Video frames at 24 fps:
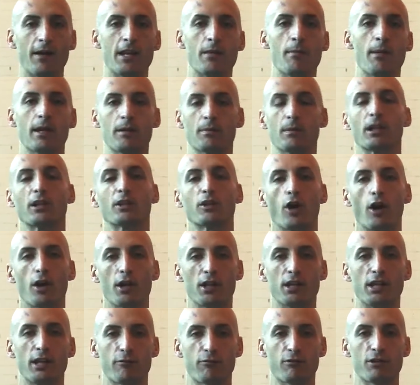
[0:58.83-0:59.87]
and they make them in a ton
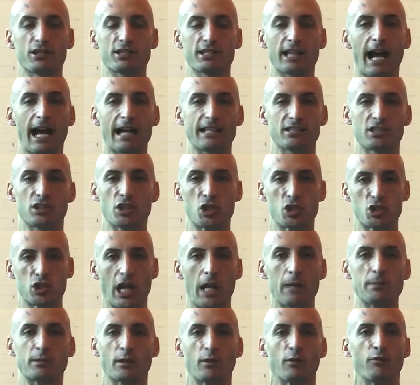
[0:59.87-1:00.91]
of different sizes and
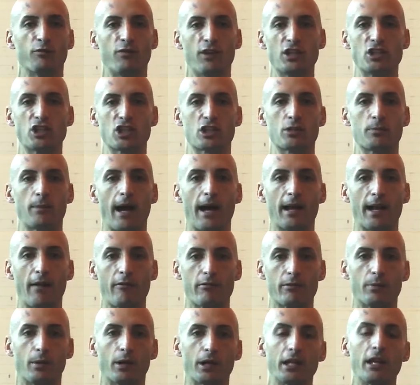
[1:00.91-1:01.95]
shapes that'll fit just about
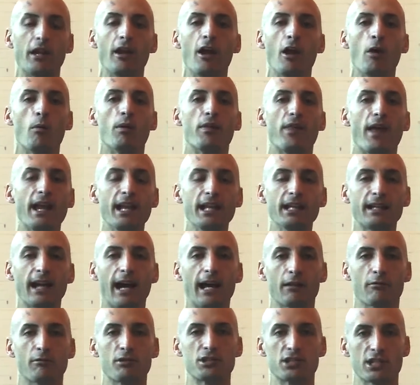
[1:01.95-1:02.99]
everybody. With any
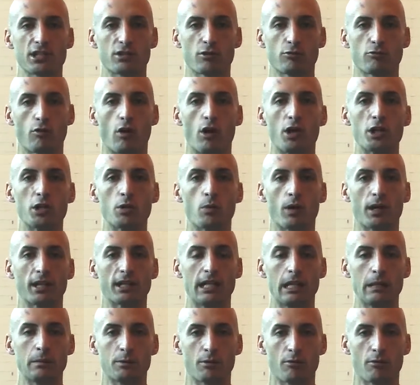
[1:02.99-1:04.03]
kind of resisted running, you want to keep